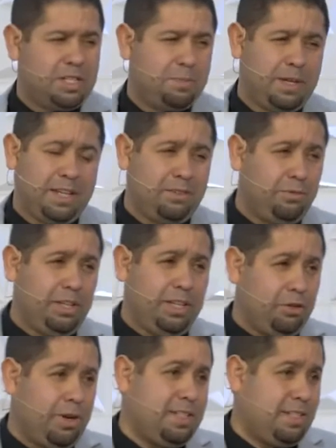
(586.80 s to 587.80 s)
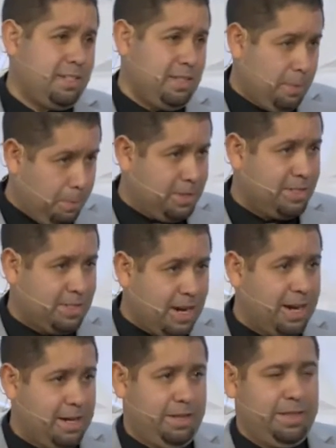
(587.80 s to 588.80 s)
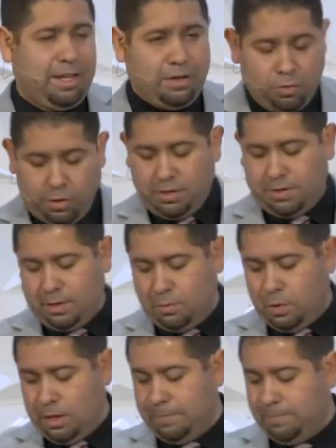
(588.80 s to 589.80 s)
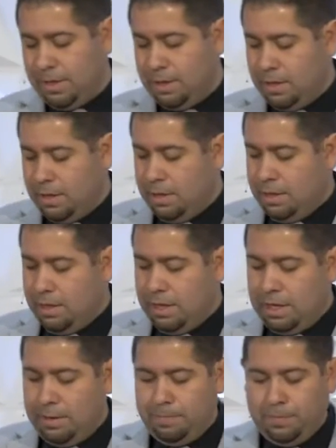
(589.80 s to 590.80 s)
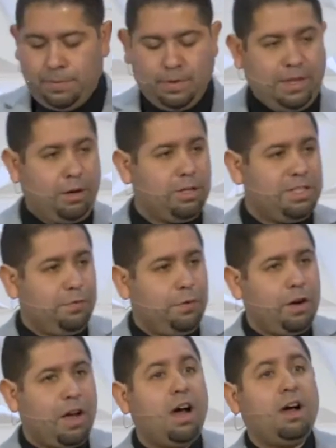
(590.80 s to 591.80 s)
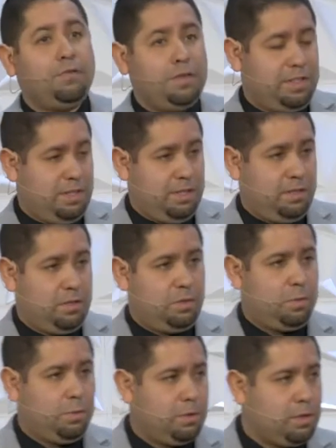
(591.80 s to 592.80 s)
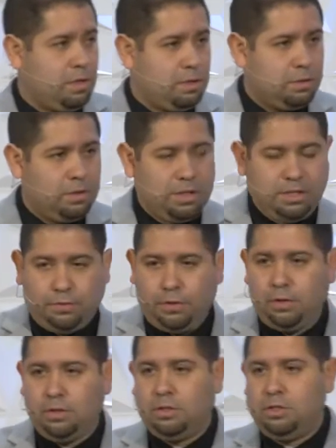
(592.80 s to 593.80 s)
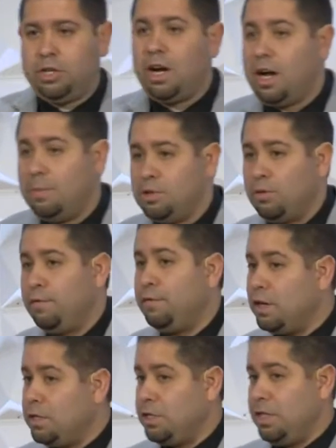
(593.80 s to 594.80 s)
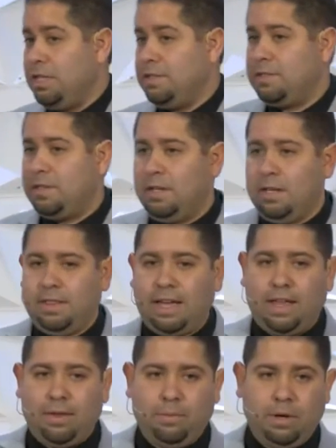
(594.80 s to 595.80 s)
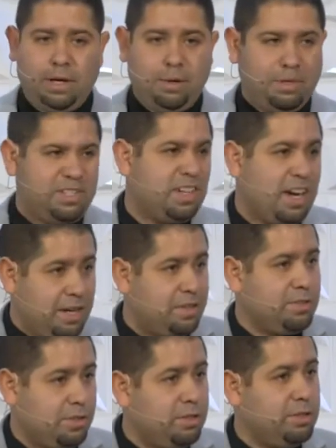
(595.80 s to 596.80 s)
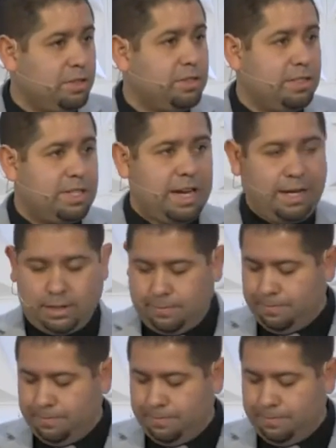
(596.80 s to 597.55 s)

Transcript: being really Christ is the Messiah, the anointed one. Um, there are different offices, is what we'll call different jobs or functions that uh, messiahs could, could take.